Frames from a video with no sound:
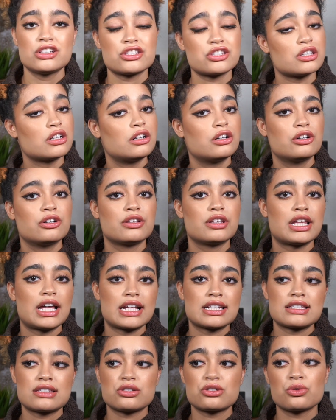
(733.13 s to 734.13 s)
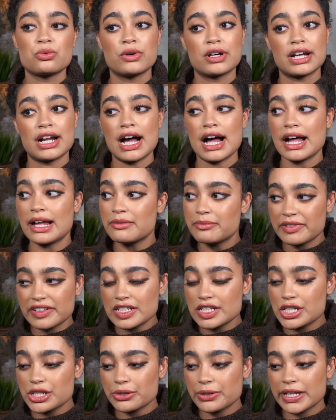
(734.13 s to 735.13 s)
So that's what I've
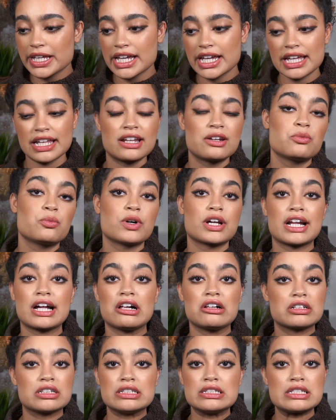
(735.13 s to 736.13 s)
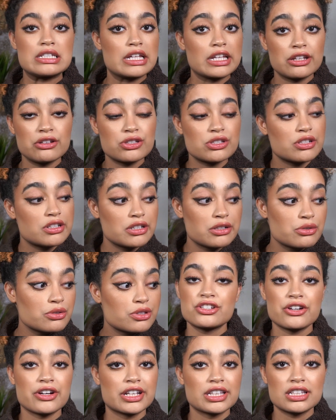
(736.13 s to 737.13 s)
been doing and what I'll continue to do
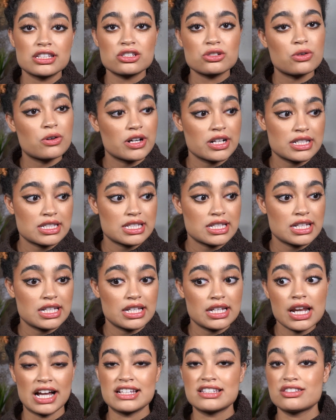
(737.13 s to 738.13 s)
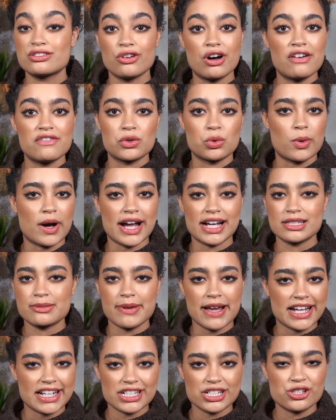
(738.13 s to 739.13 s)
during this quarantine. I still have a wax
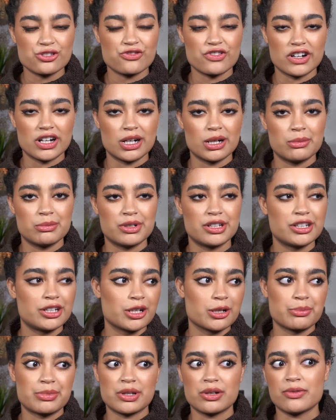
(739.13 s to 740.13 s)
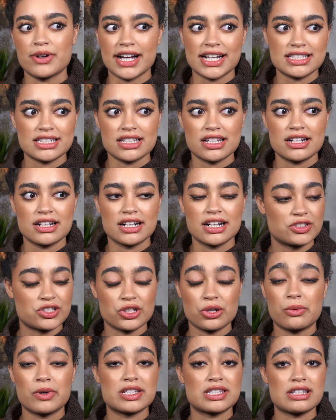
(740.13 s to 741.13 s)
package from European Wax Center.
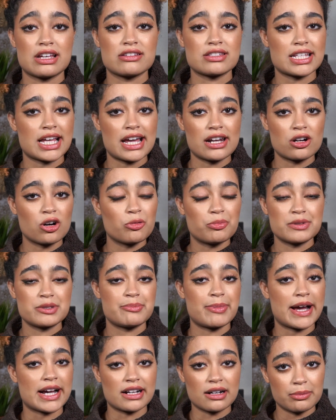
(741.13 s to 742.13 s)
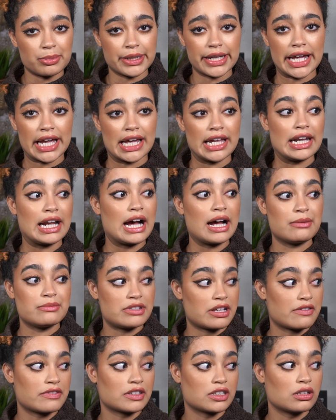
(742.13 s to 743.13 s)
So once outside opens back up again, I'm
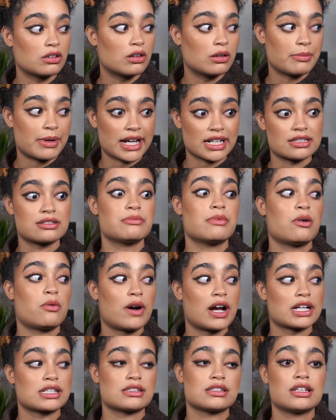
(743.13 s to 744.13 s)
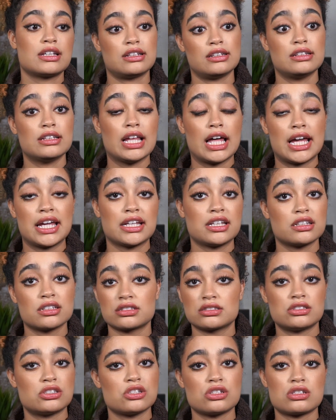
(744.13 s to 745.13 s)
definitely going back to my wax lady, like,
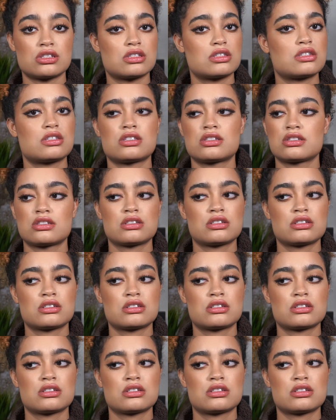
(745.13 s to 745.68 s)
just